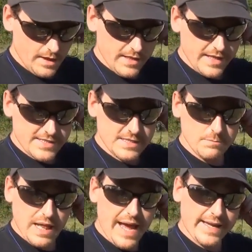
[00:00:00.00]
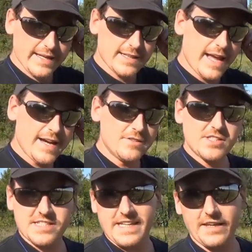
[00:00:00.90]
This is Black Cloud
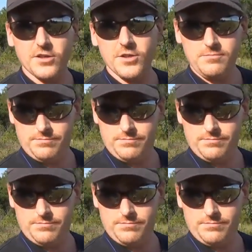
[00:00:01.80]
Steel